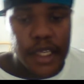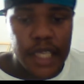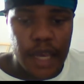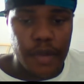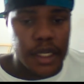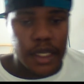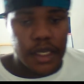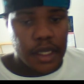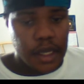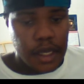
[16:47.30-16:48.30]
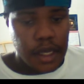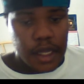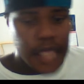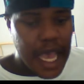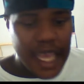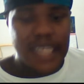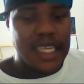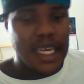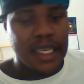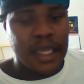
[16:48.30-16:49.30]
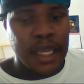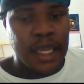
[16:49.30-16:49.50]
which is that kid Jason, his